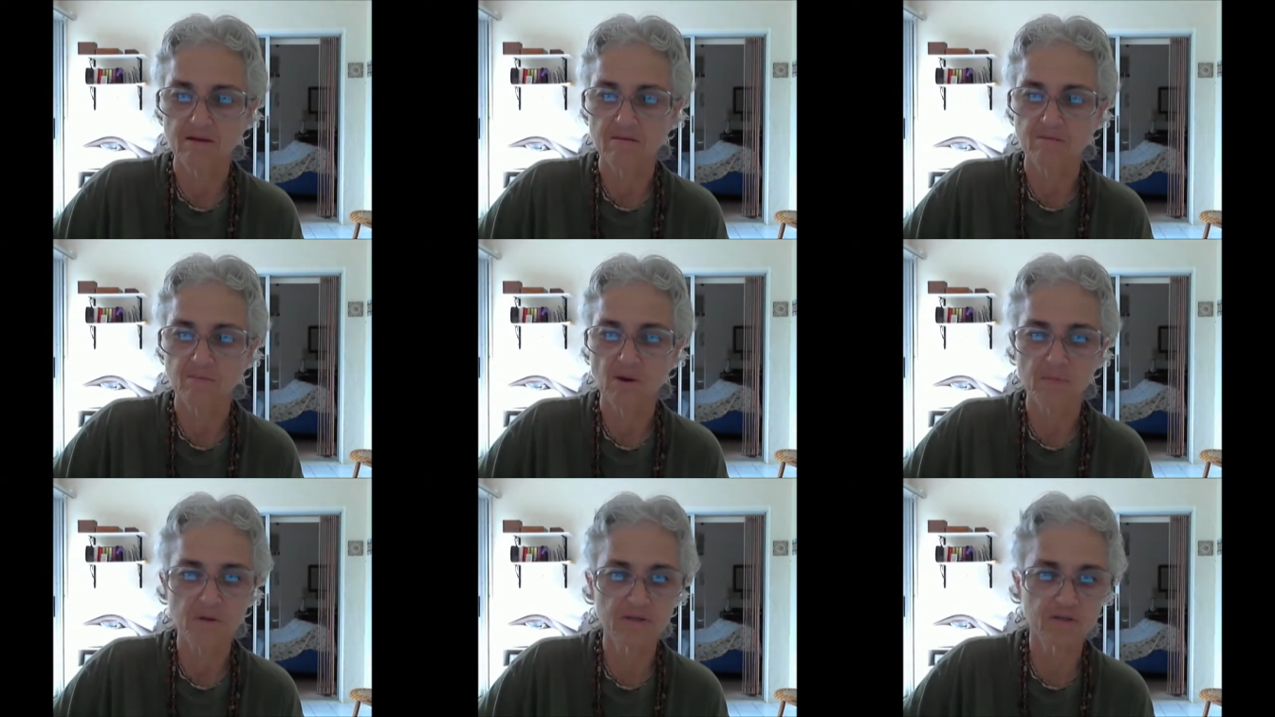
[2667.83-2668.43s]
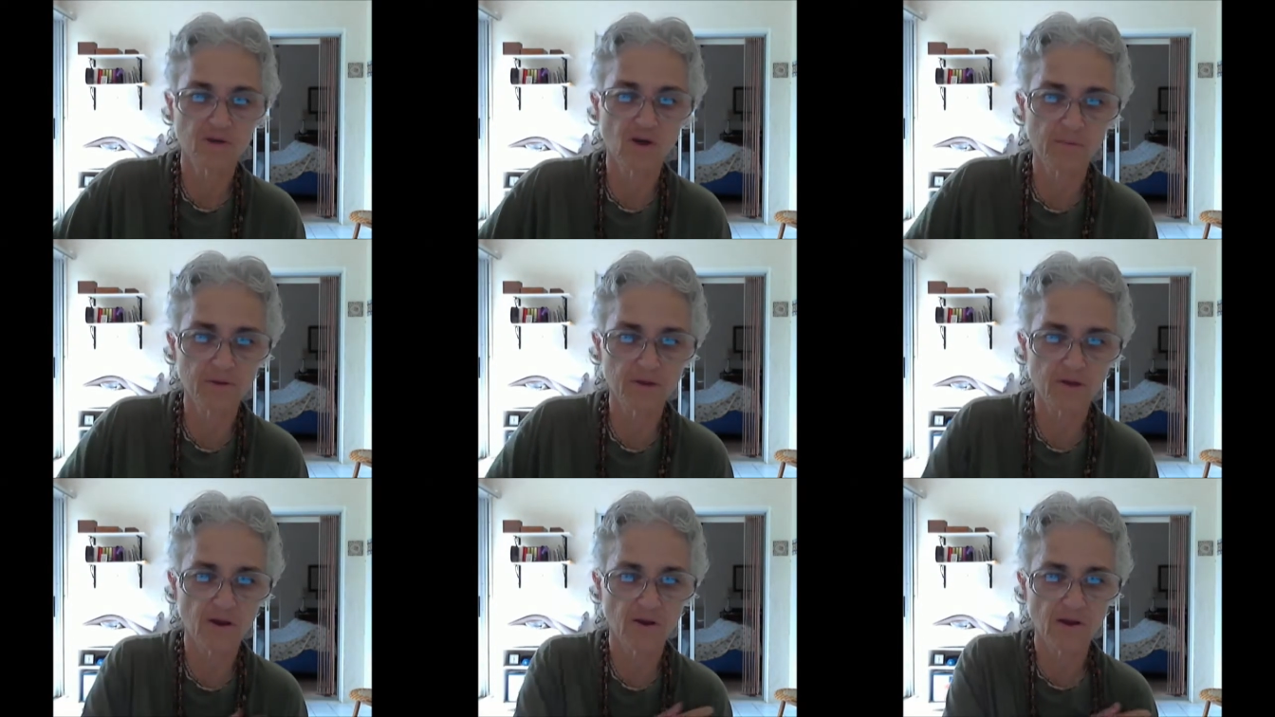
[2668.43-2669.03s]
Prabhupada's
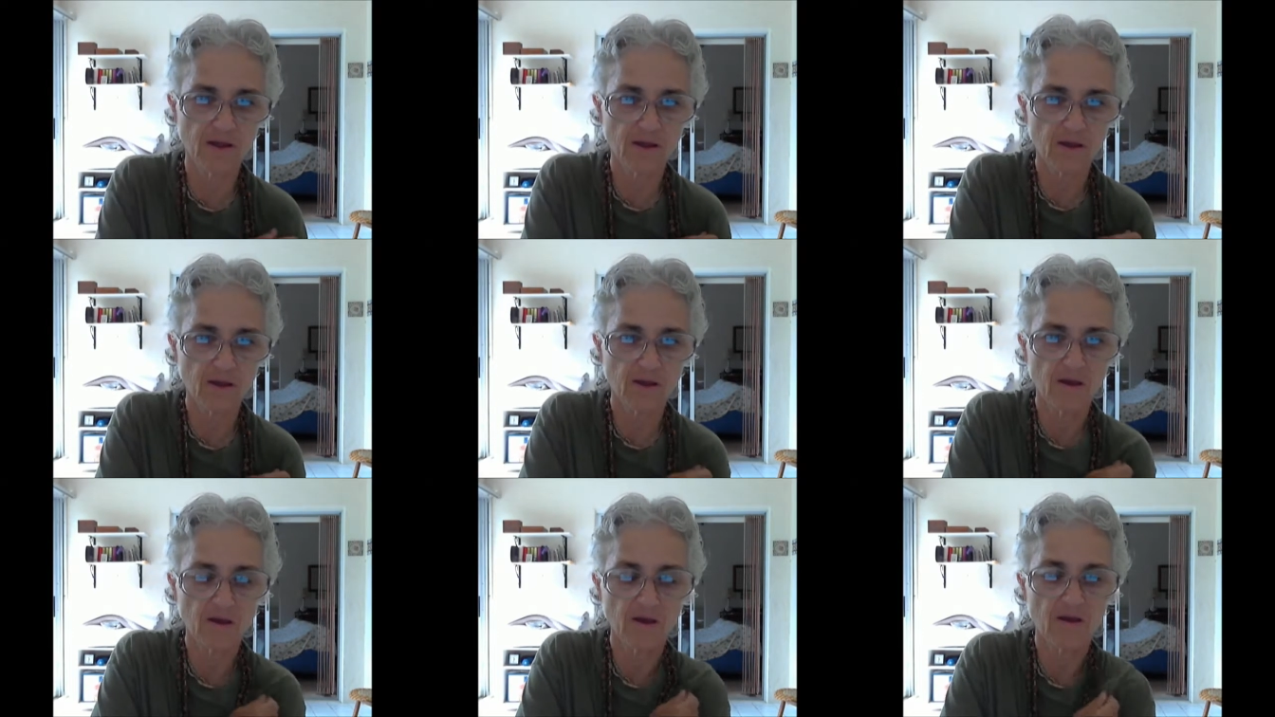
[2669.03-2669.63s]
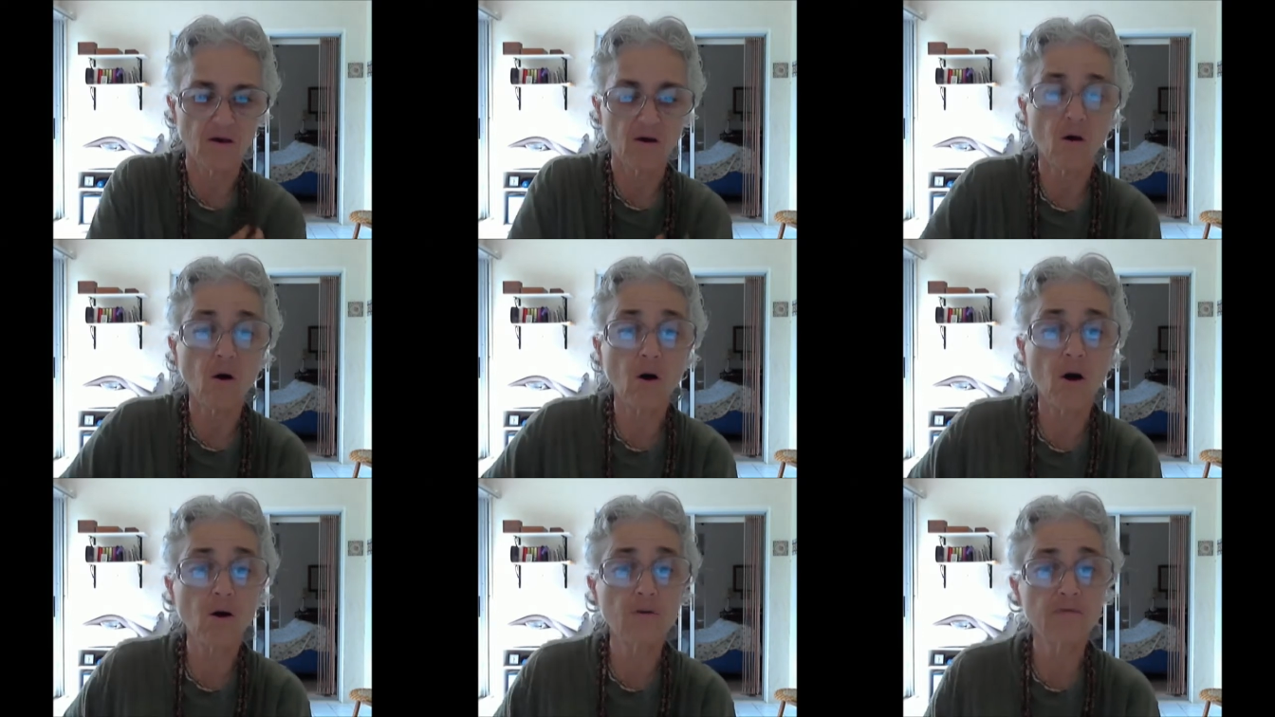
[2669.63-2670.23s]
commentary.
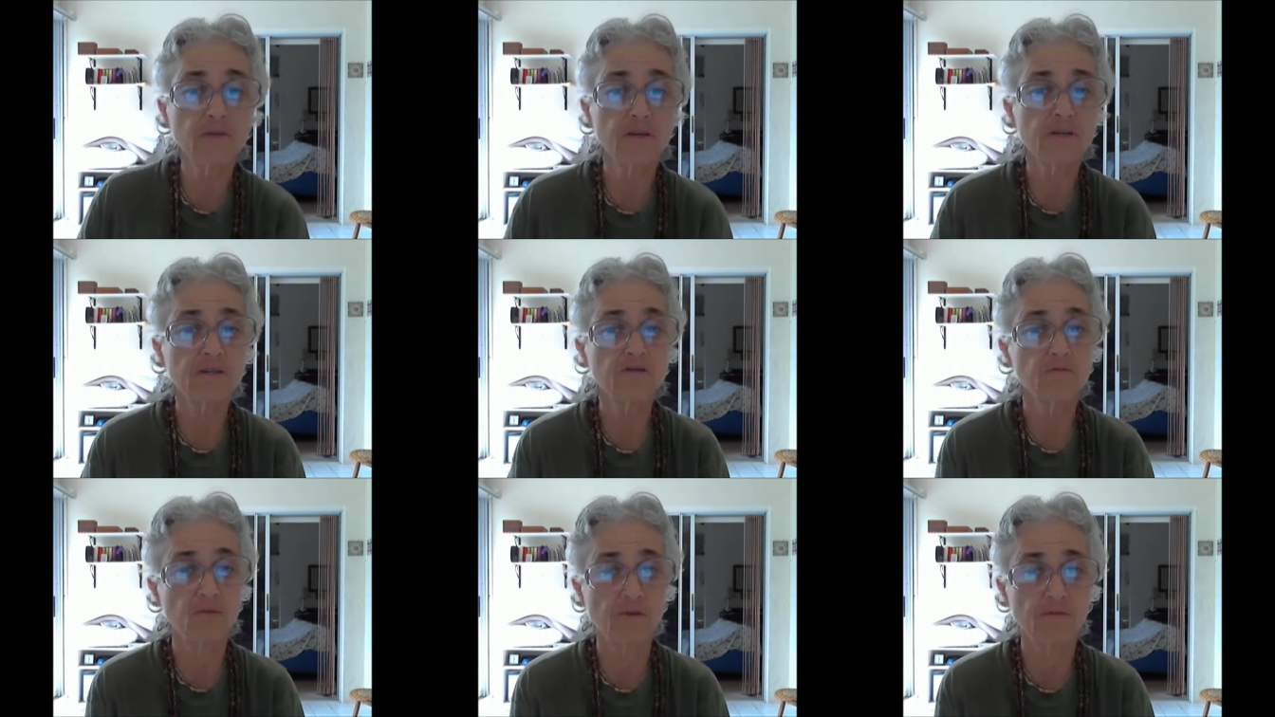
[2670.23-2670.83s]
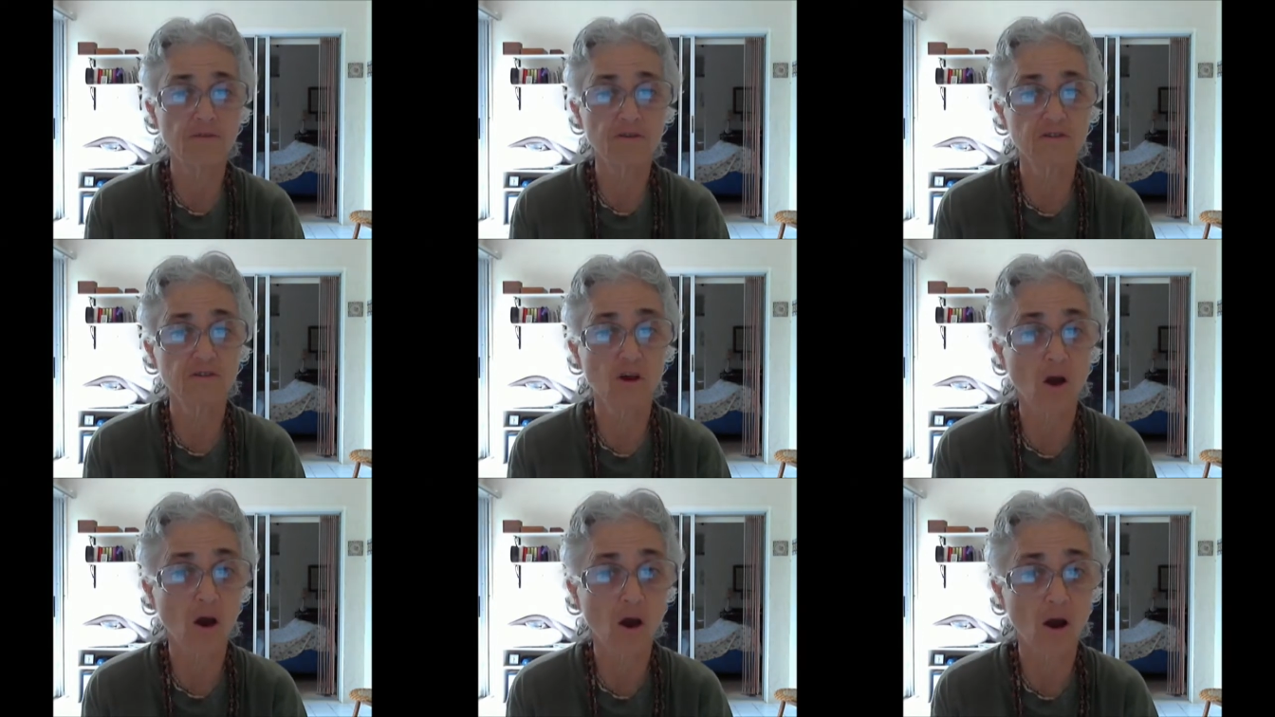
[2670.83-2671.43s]
All these rivers
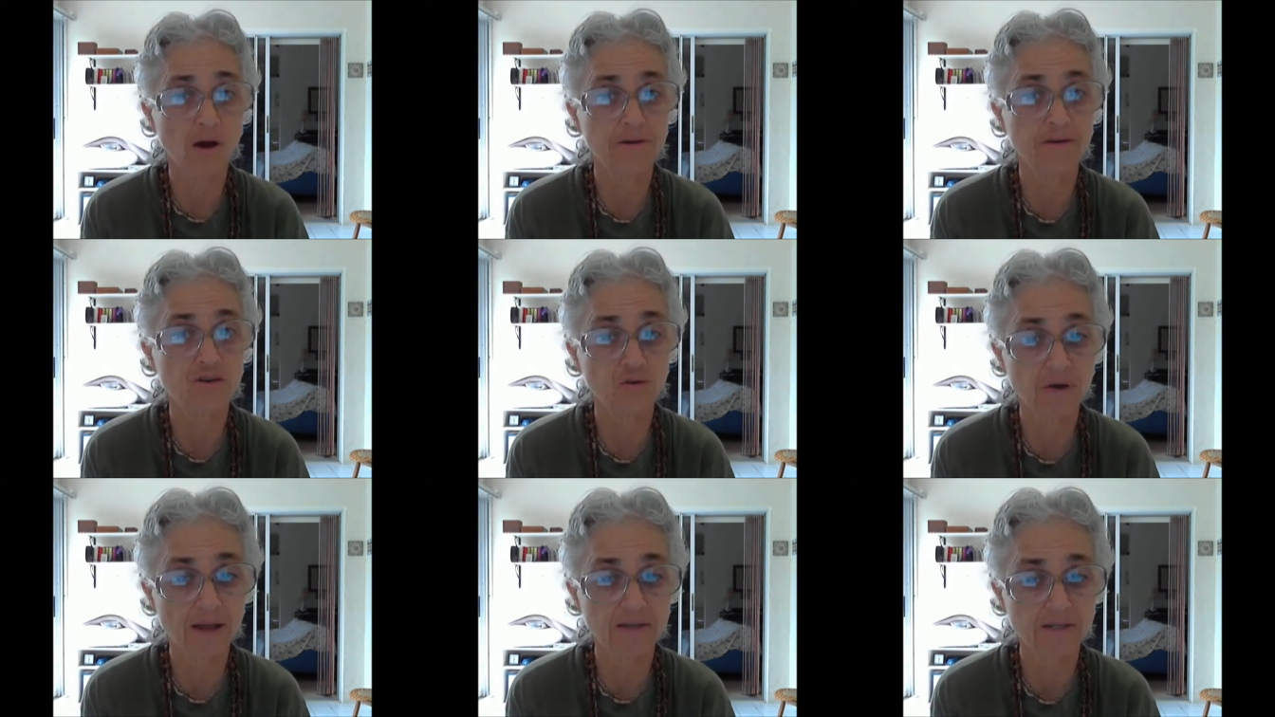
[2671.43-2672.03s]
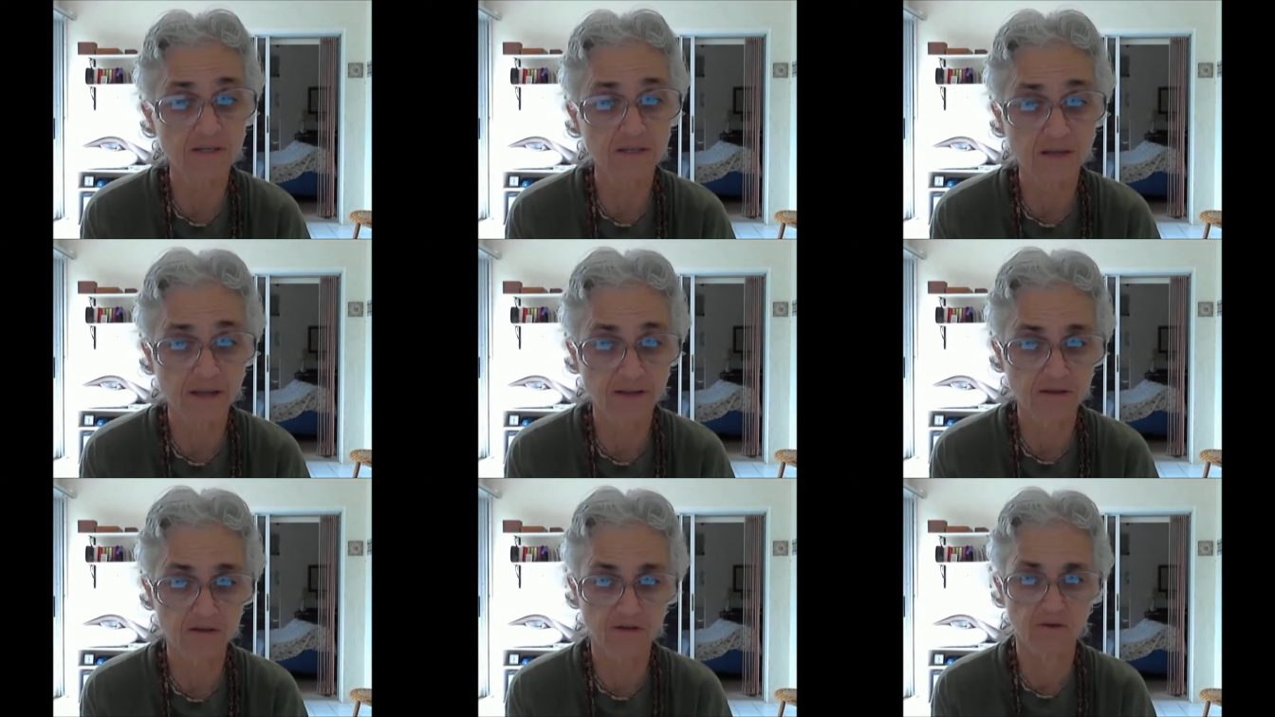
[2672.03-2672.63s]
are
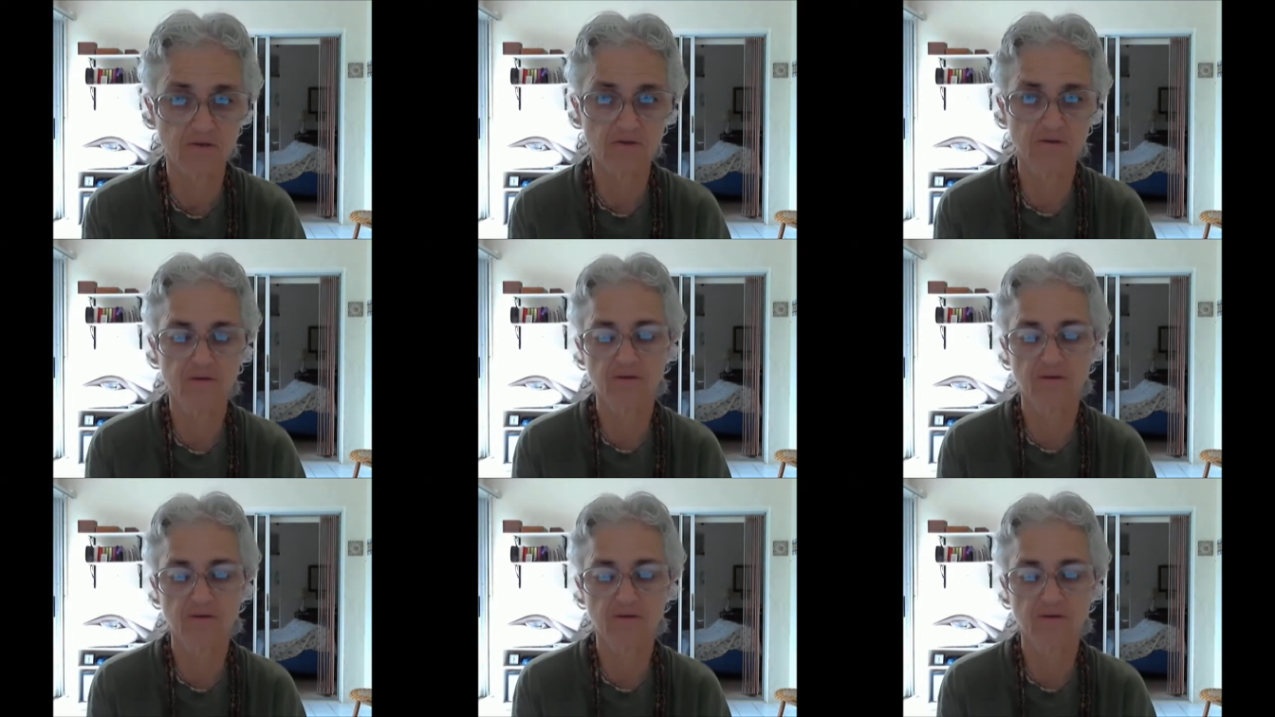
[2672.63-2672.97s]
transcendental.